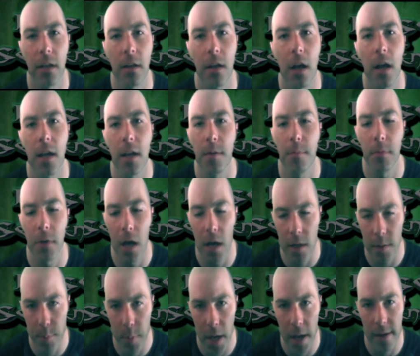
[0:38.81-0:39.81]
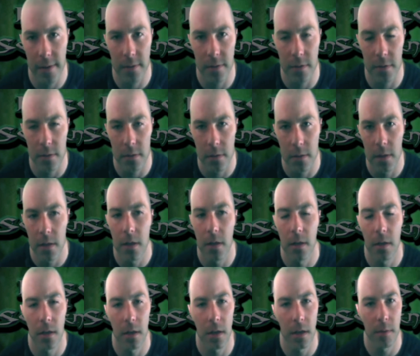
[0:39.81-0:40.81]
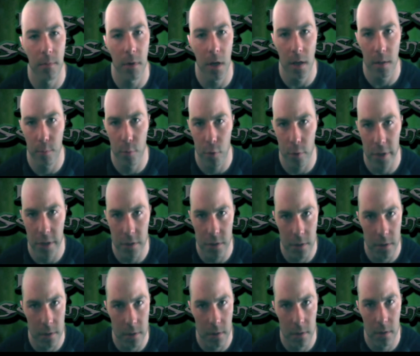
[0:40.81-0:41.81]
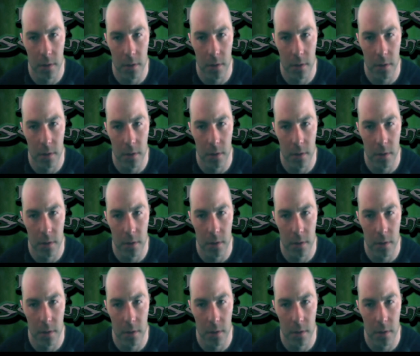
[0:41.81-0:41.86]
I am not a pastor, not a preacher.